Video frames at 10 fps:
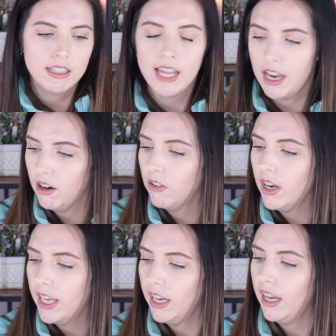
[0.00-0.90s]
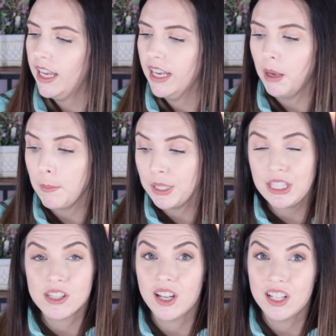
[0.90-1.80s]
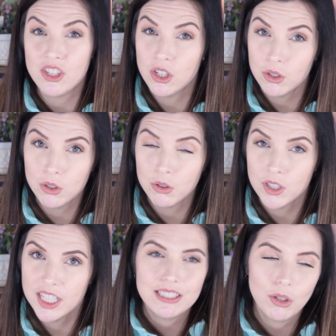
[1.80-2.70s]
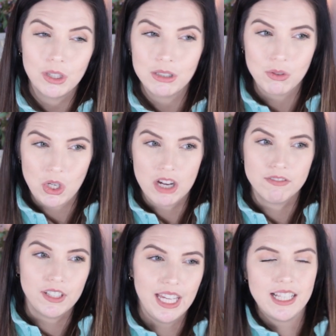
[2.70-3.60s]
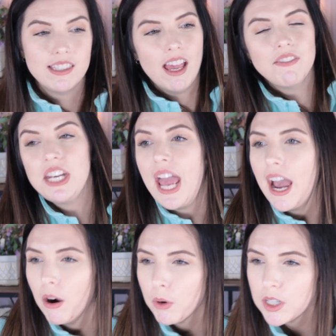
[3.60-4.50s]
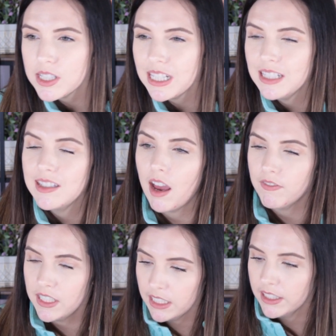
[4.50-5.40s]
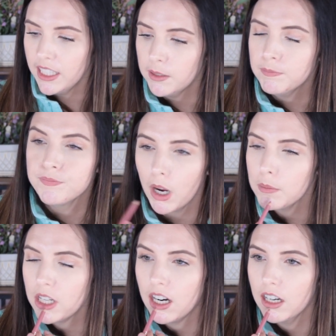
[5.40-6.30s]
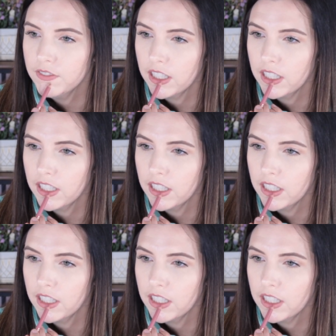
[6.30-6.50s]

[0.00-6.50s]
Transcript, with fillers: Now, I put this on at 2, so this was on for like 7 hours and it definitely rubbed off.